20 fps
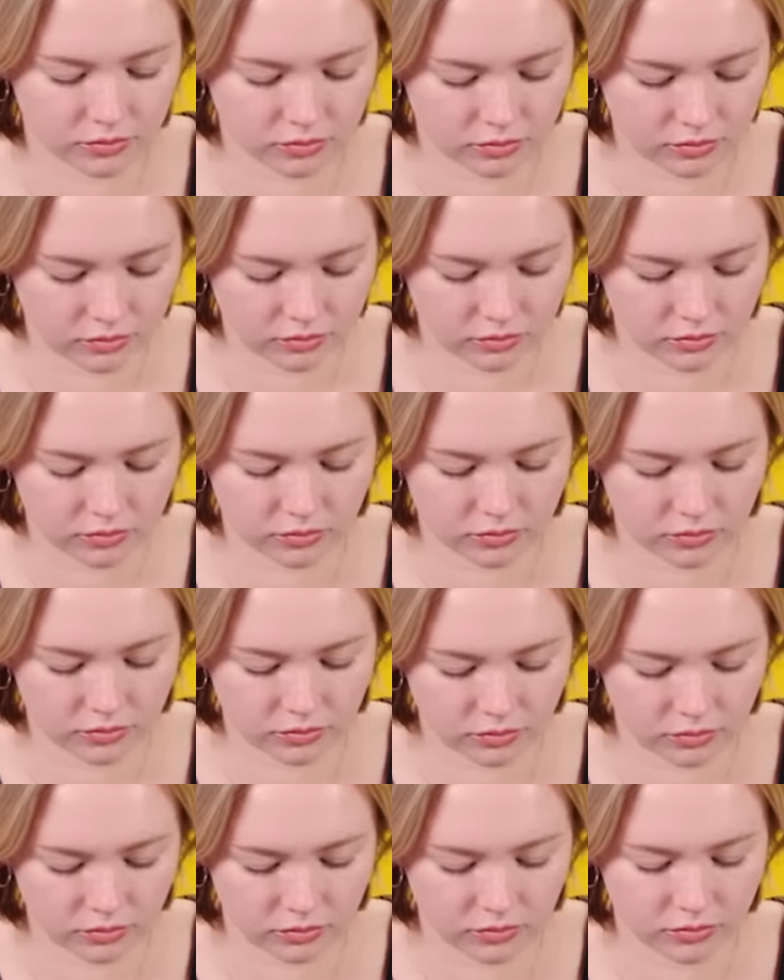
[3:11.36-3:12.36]

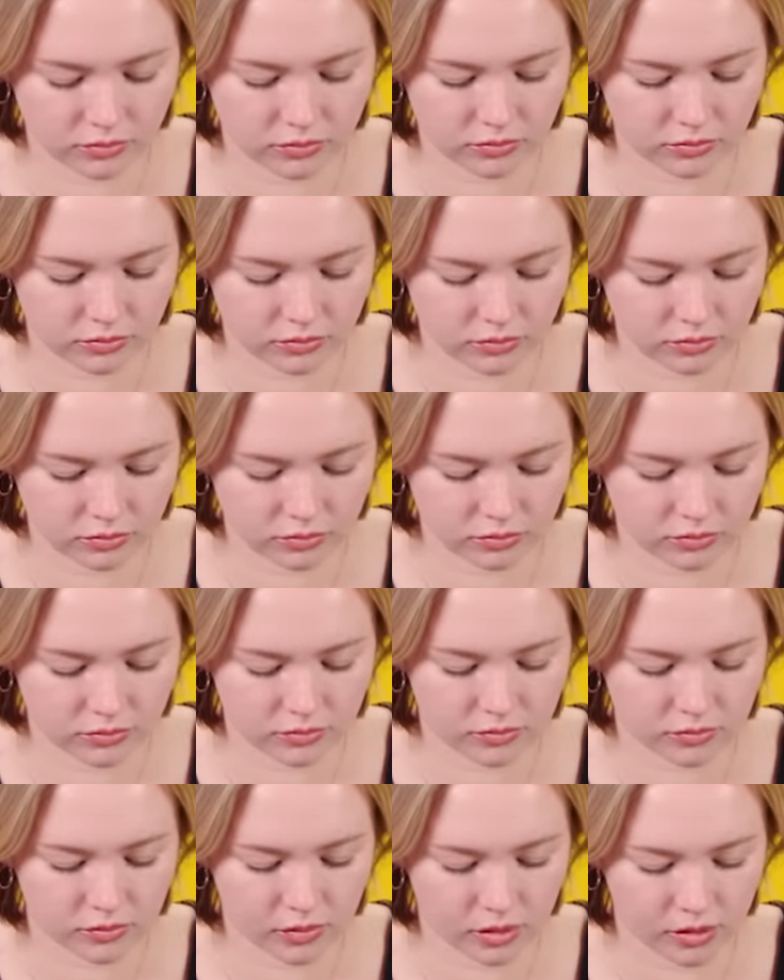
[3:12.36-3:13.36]

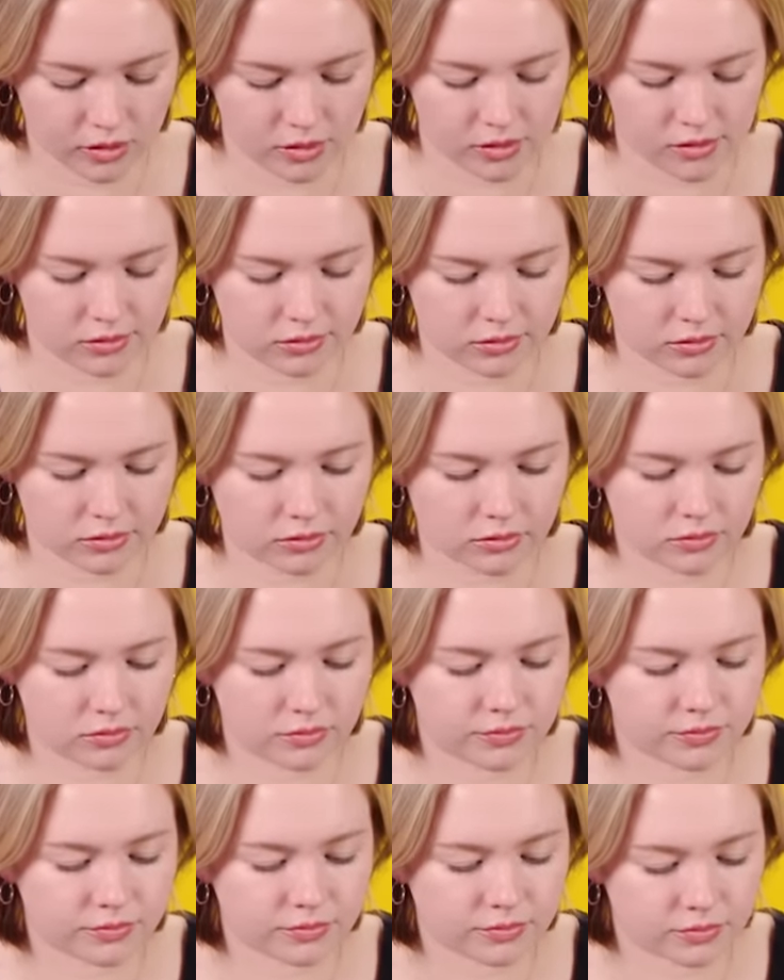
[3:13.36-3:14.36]

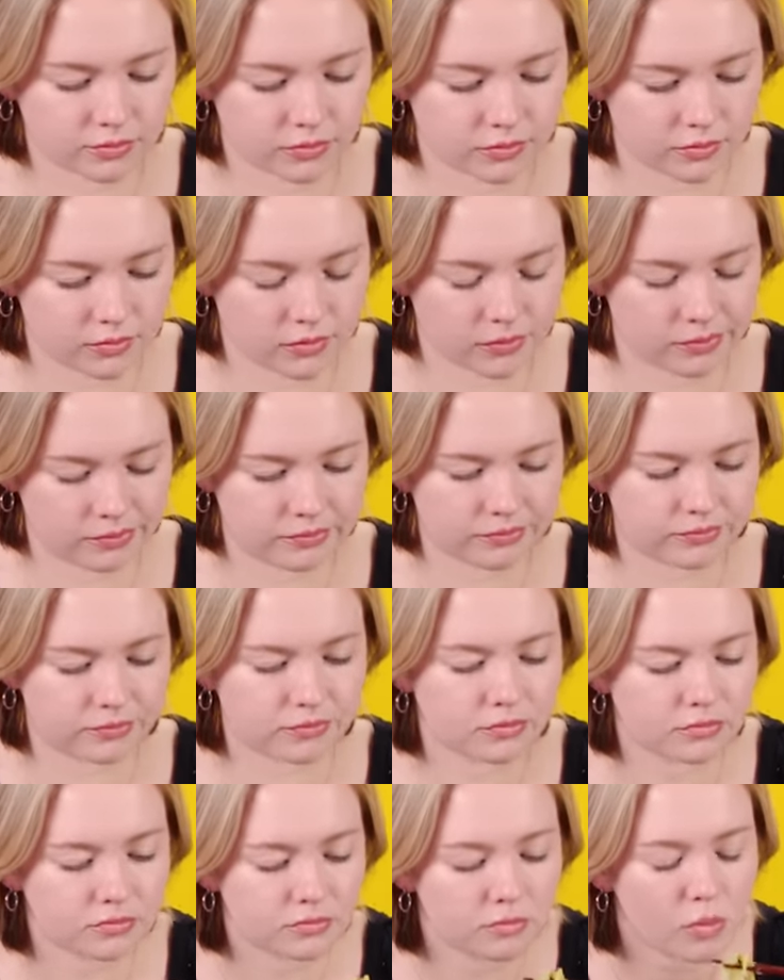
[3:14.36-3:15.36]

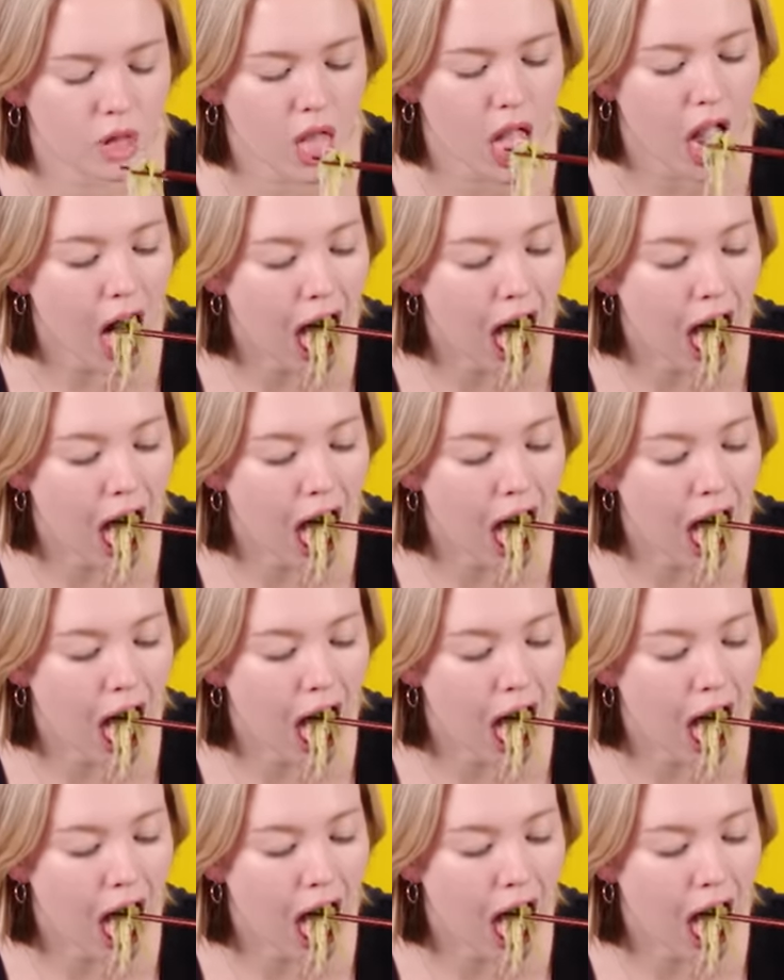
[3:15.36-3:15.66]
(silent)